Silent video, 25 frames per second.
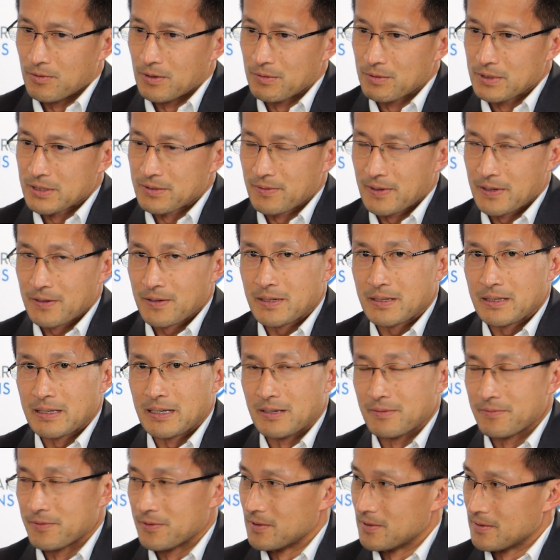What was very
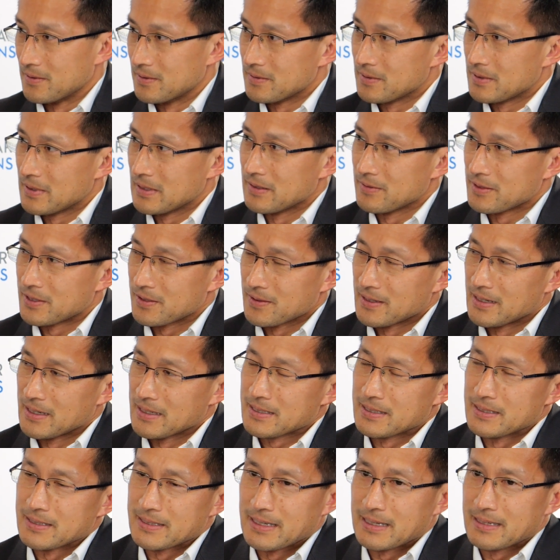helpful uh, to
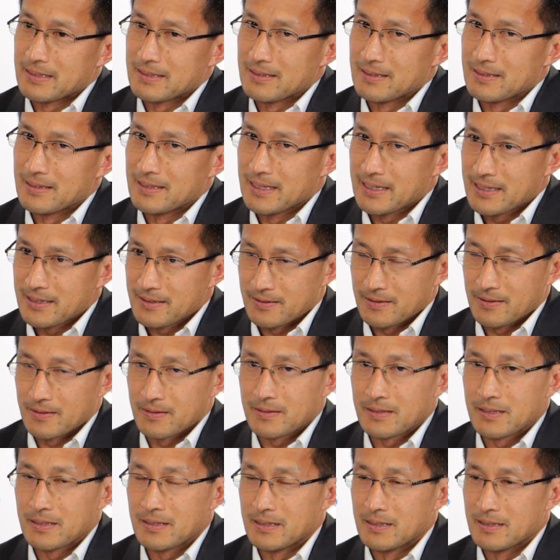us is that
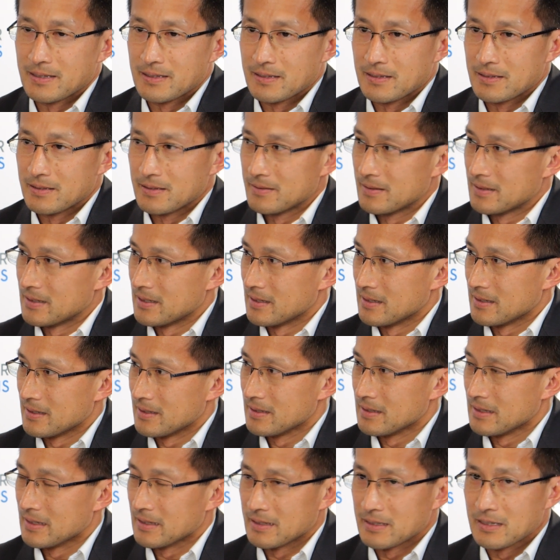later uh,
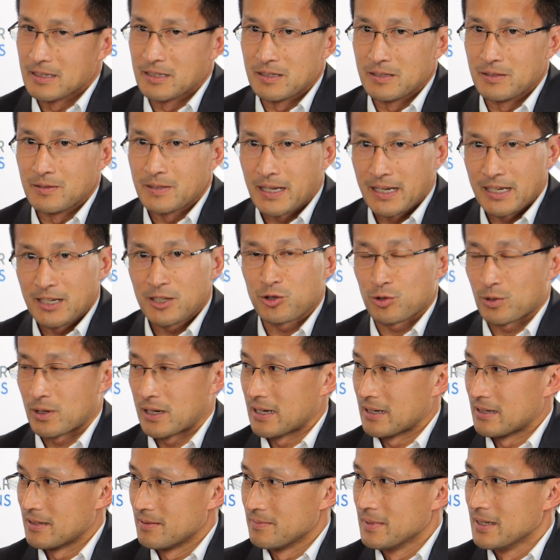a, a U K
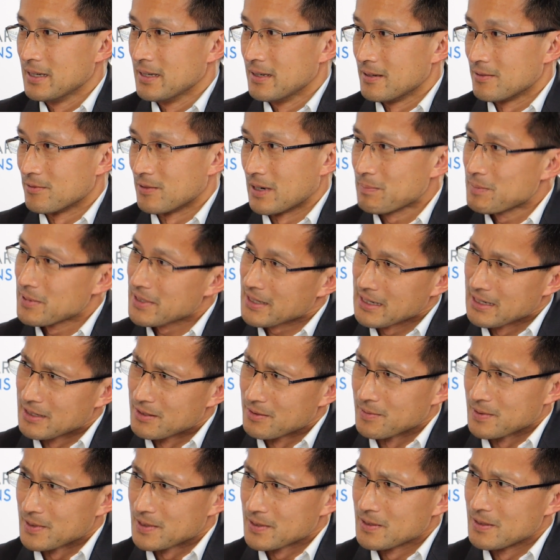trial
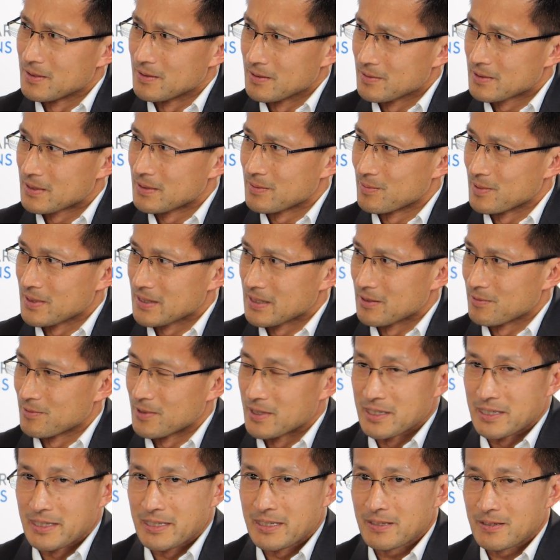replicated the results within
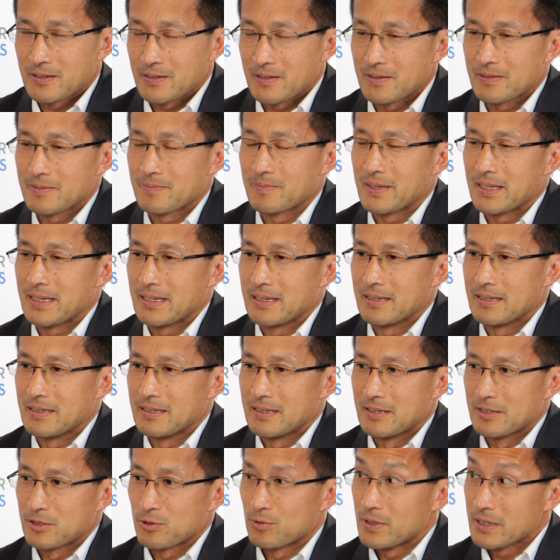one year
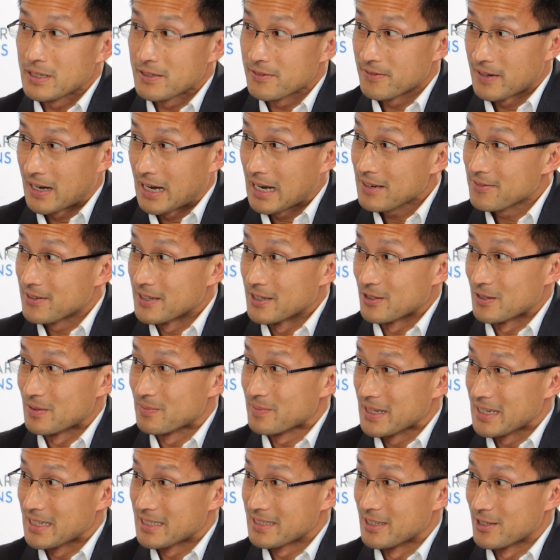in a twenty-five
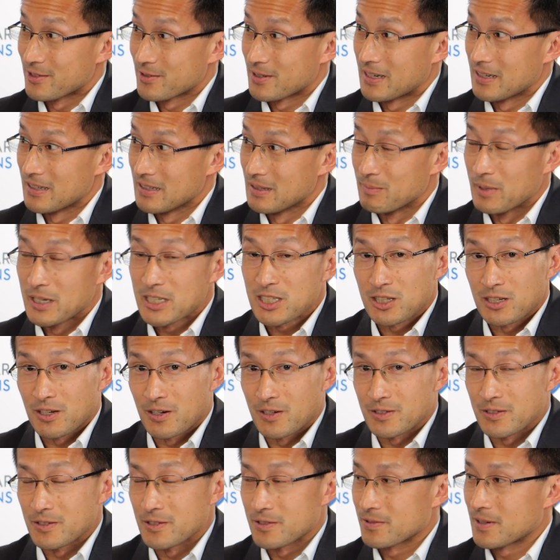hundred patient trial, a much
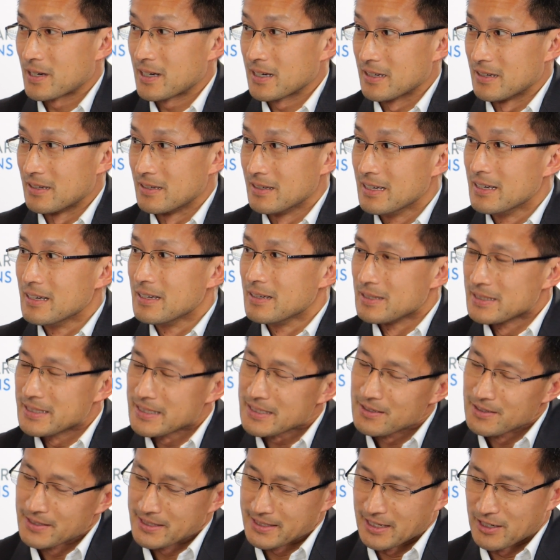larger trial,
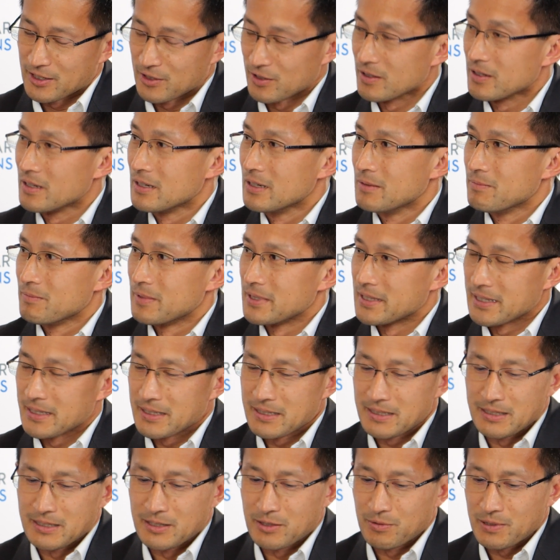single center, but
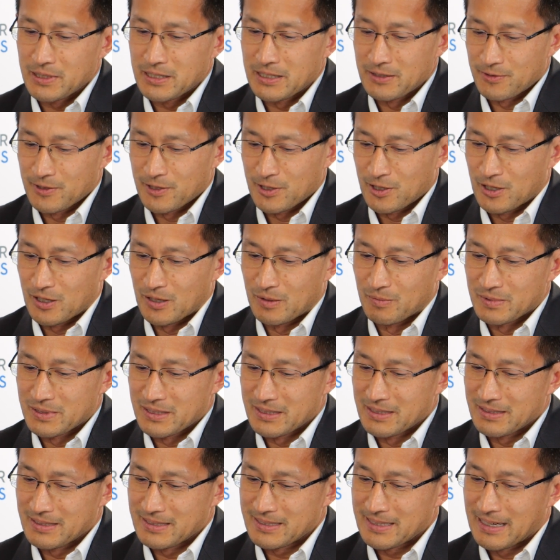they did three different
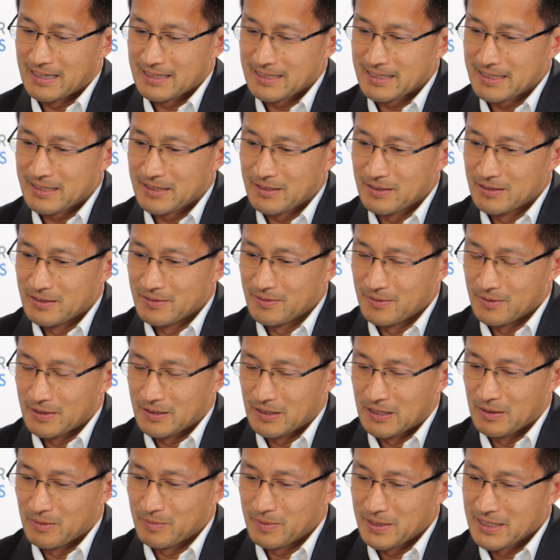arms, StatSeal
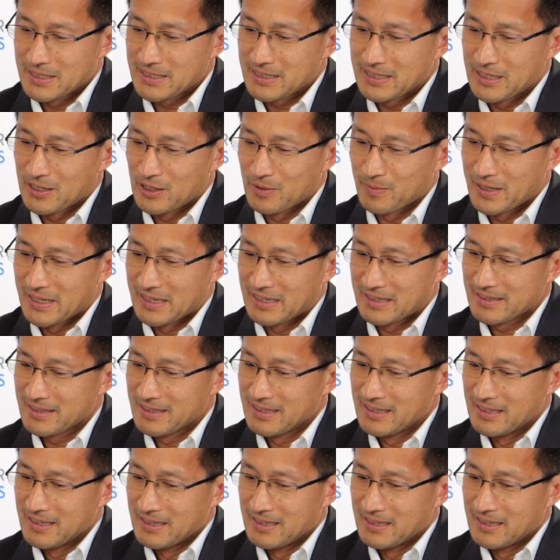uh, plus T R band,